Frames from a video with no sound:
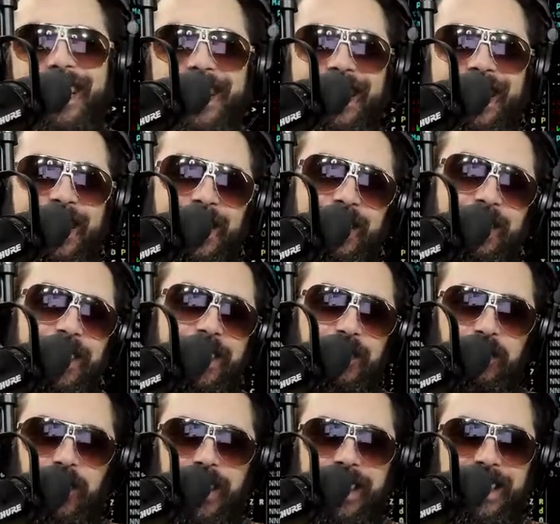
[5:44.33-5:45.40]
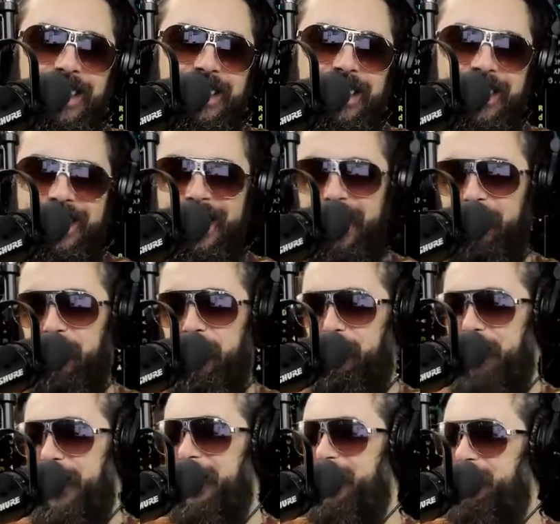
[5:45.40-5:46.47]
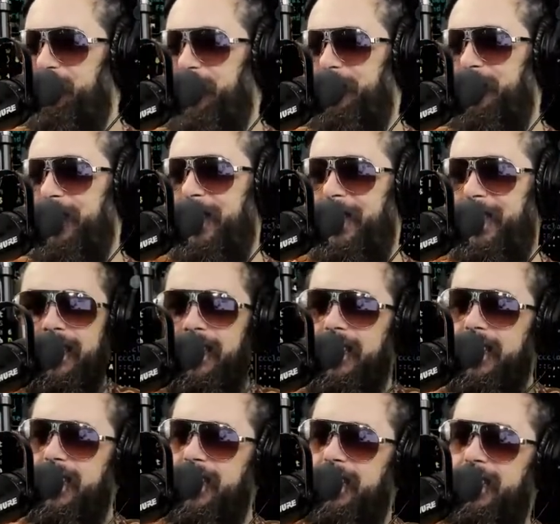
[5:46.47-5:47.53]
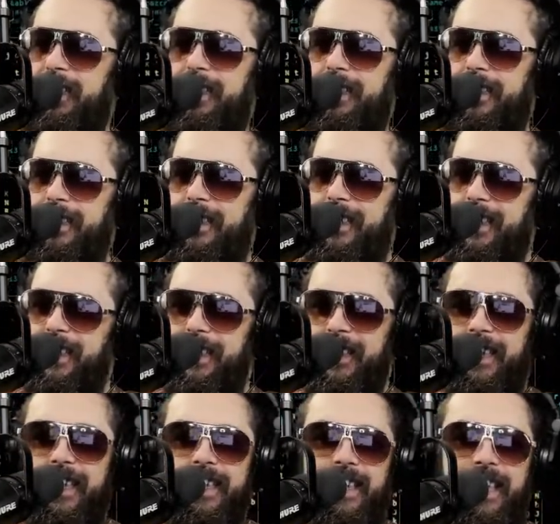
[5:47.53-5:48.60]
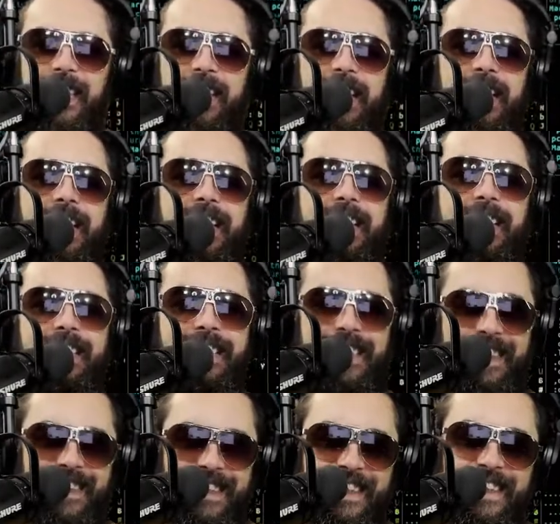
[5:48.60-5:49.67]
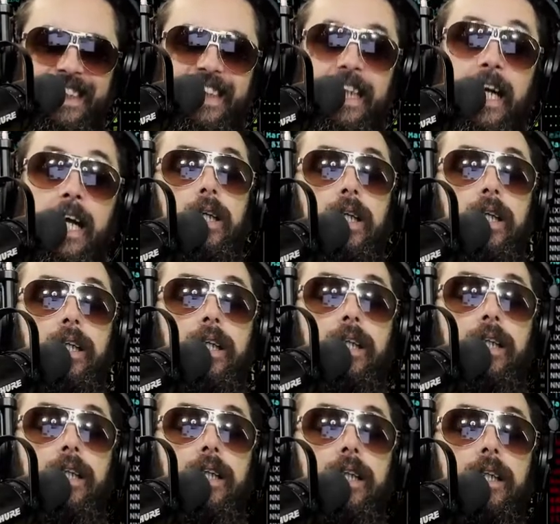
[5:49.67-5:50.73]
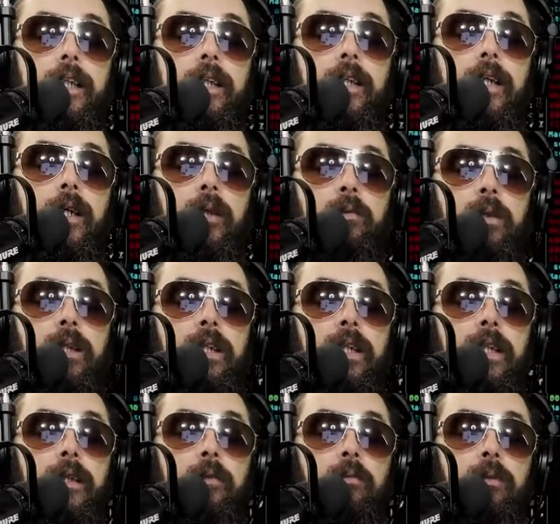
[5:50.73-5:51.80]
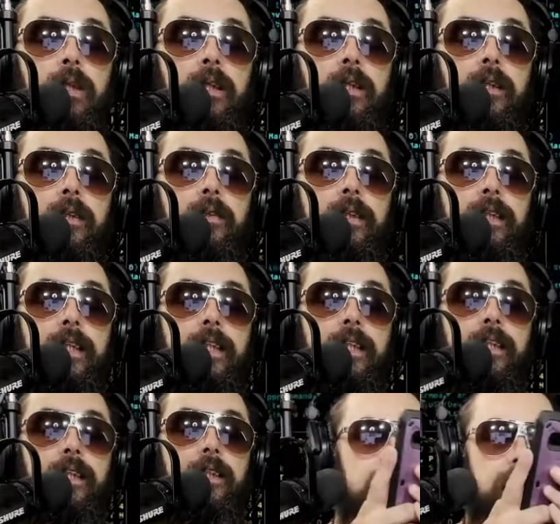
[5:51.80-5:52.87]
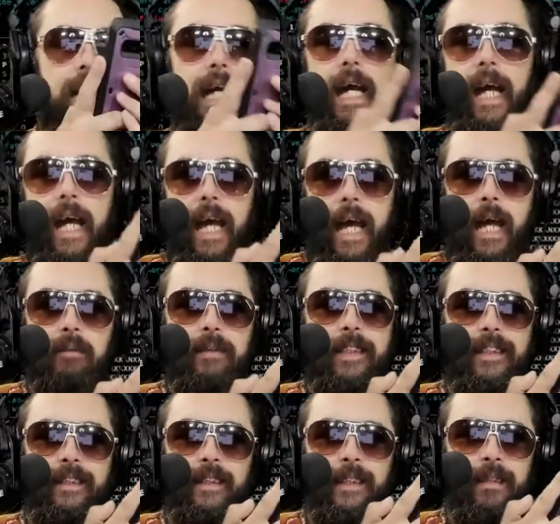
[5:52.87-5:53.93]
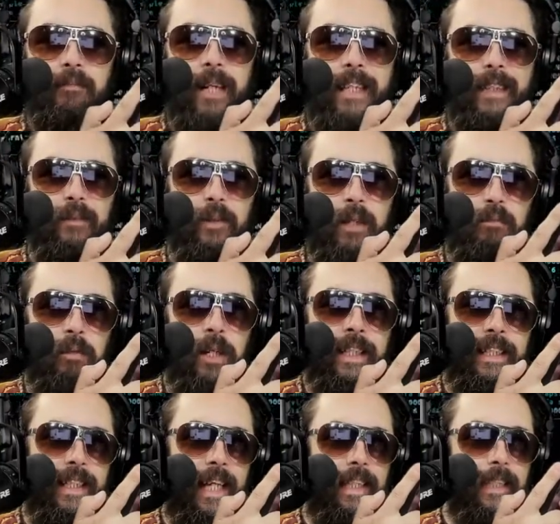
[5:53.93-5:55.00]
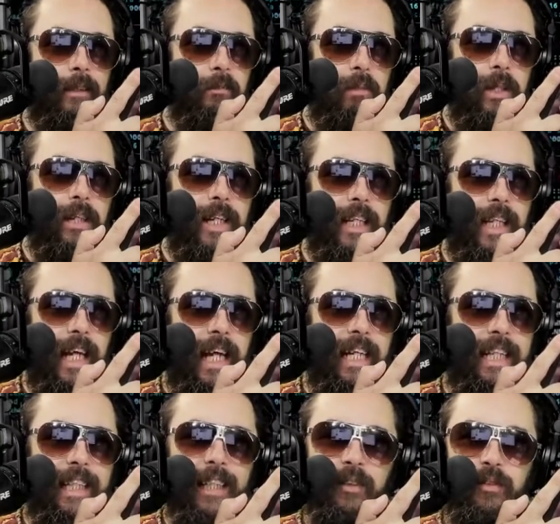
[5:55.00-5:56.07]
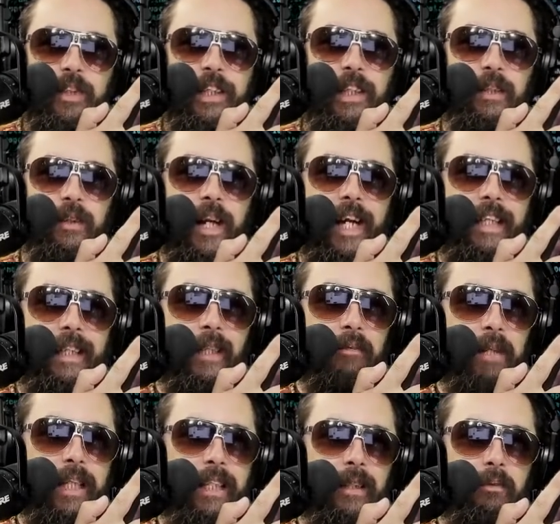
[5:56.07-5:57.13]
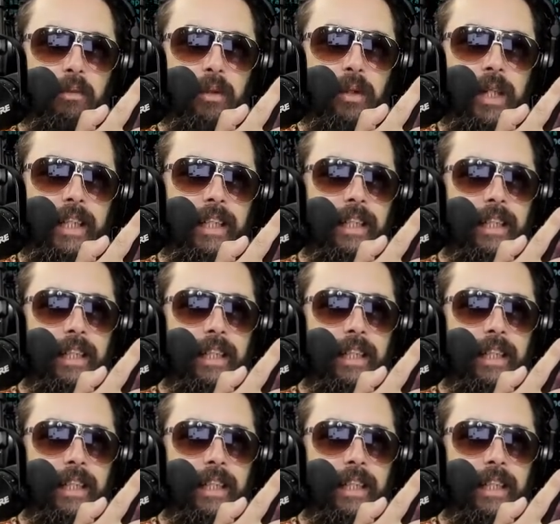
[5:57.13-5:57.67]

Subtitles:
Although she is working and she's not supposed to be on her phone. And there she is again. Can you grab another pair of sneakers? Absolutely, my sweet princess, period. Anything for you, exclamation point.